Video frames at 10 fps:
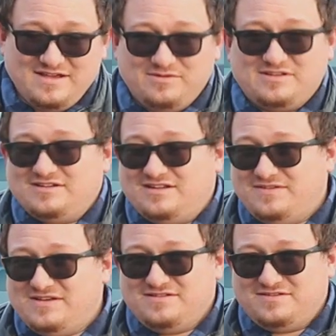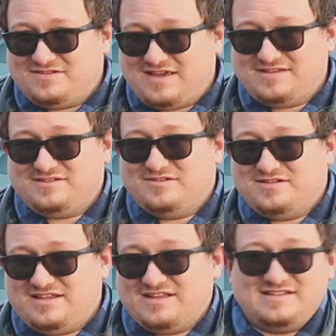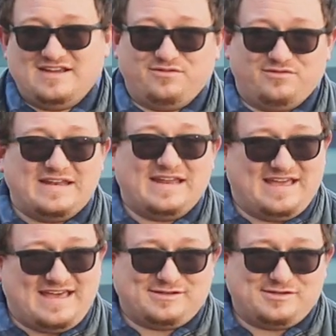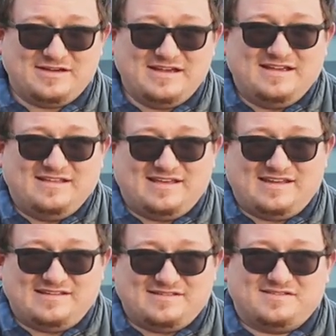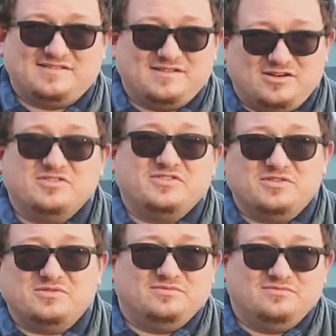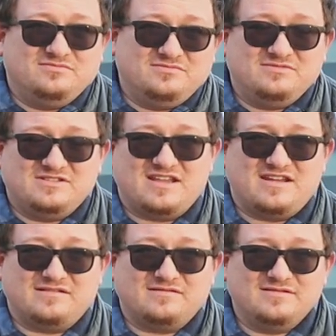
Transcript: We still have Ian's S13 that's now a red hatch that is also sitting